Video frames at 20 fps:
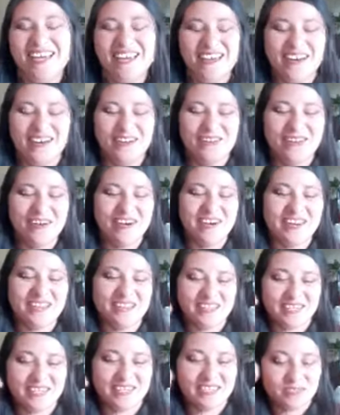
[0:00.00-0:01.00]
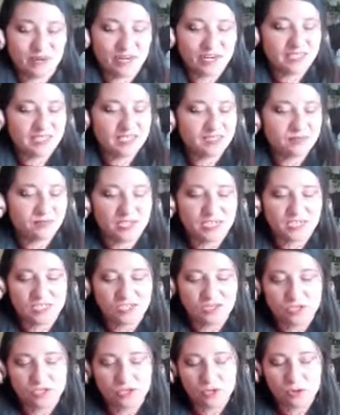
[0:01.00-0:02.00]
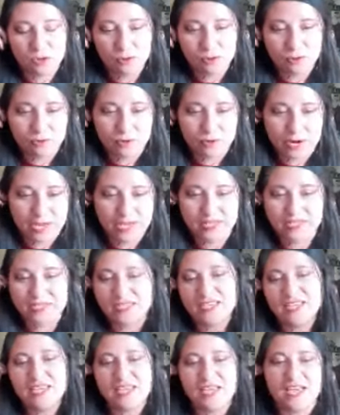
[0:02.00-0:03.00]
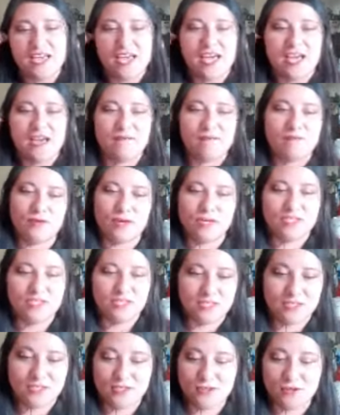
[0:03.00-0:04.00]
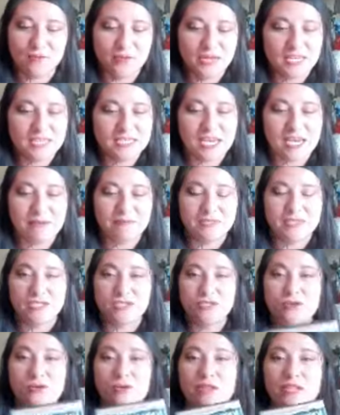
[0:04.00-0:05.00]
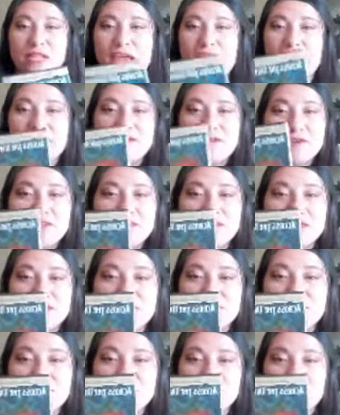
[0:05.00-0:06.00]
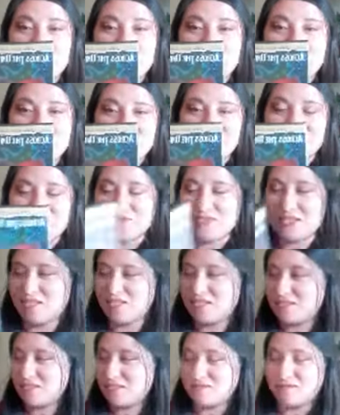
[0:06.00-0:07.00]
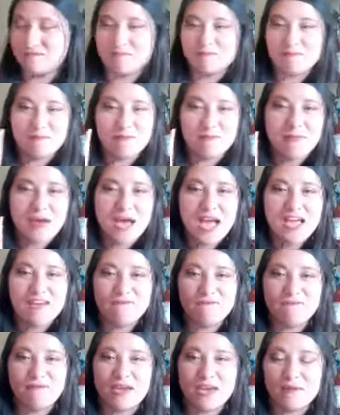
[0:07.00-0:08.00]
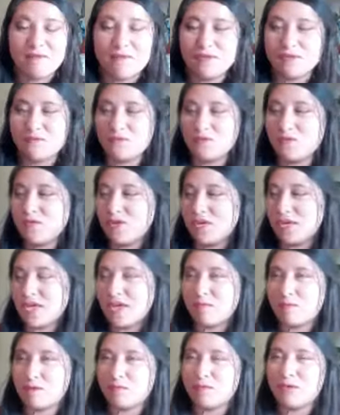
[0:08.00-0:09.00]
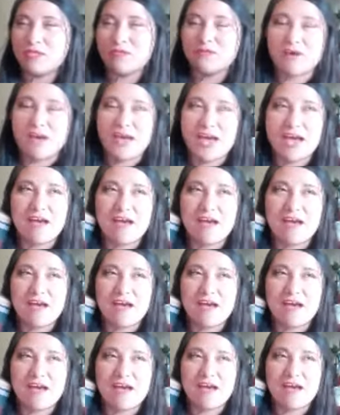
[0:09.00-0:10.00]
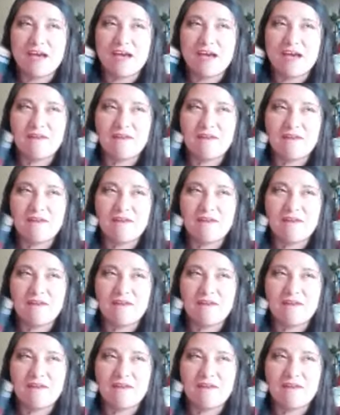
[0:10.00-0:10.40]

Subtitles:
or this one. This one is so great. I've watched it so many times. It's called Across the Universe. It's my favorite movie ever. Well, no, I have